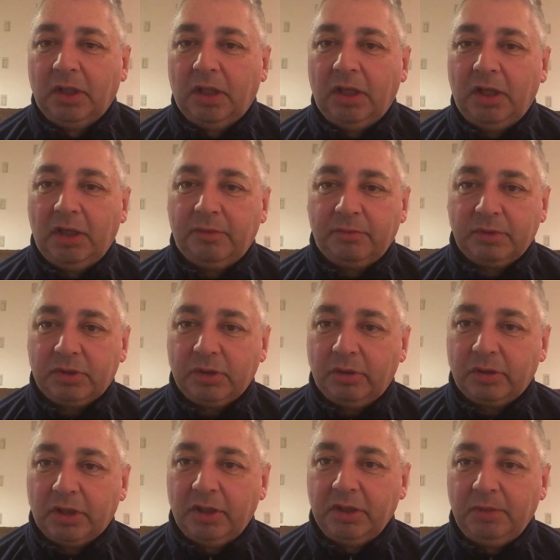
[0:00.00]
We'll
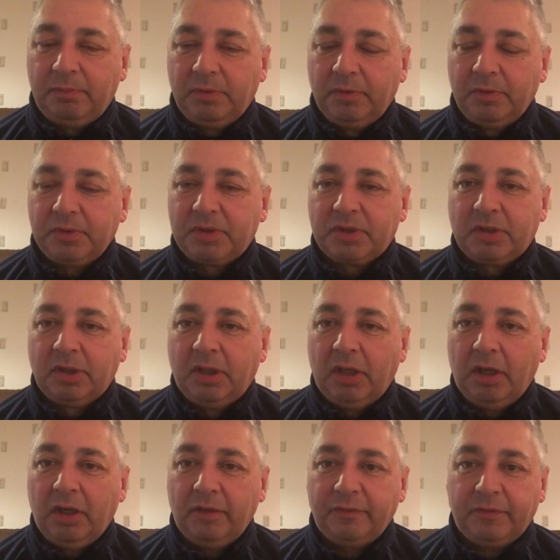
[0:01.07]
talk anti-post
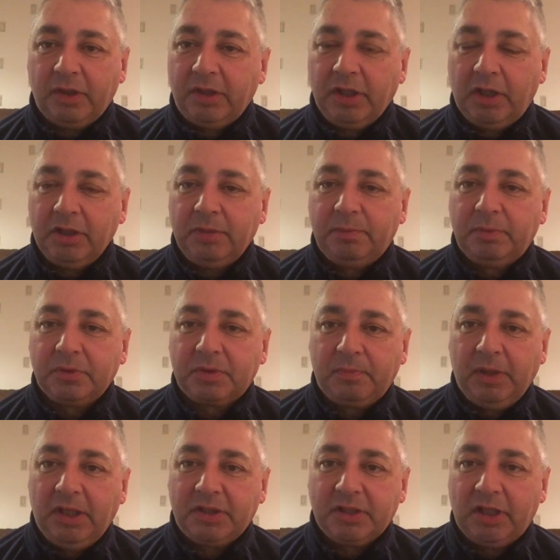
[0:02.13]
after. The anti-post
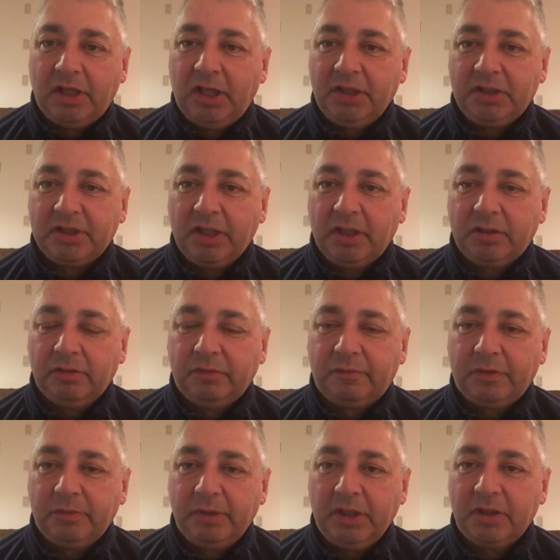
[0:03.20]
bets are Hanny Sackle
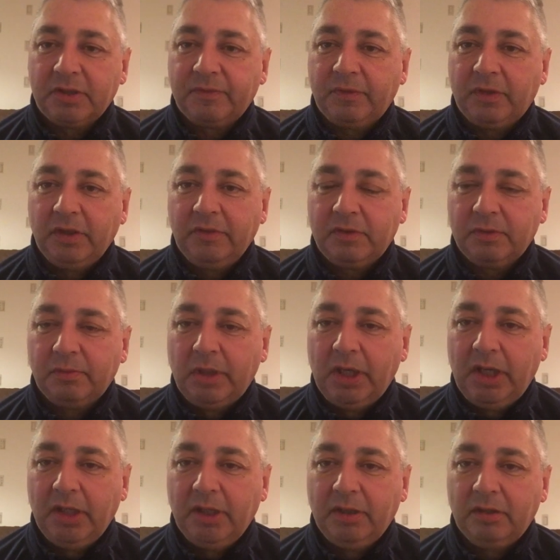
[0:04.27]
for the Mares
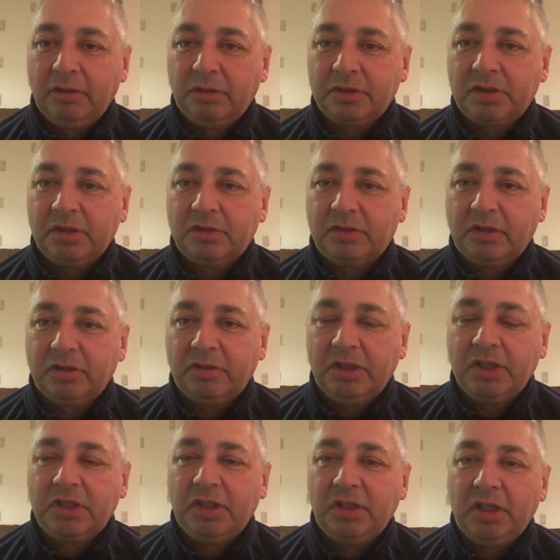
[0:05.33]
5-1, Lost in
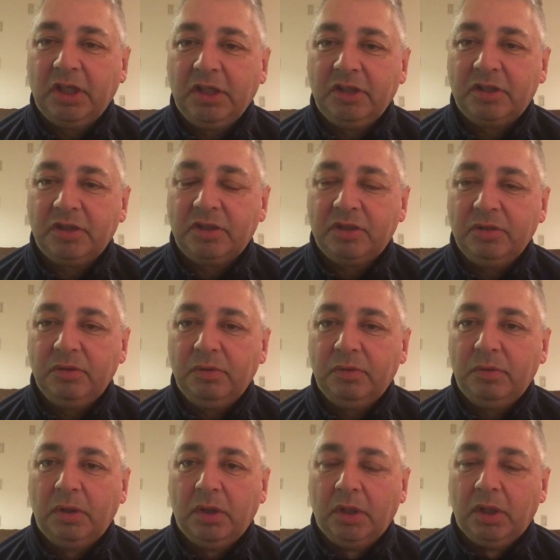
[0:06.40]
Translation
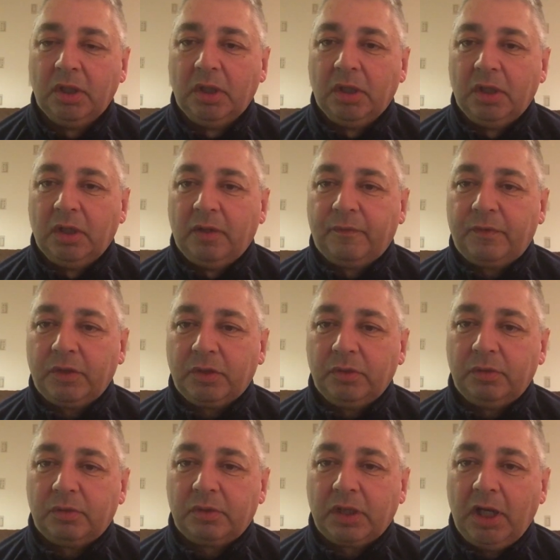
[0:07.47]
9-2 for the
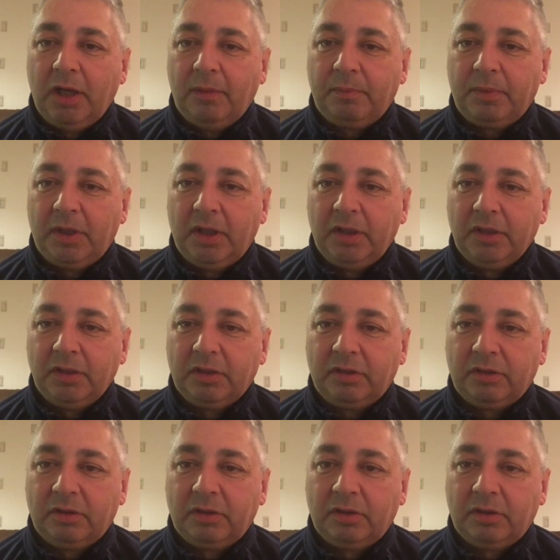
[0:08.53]
Gold Cap, and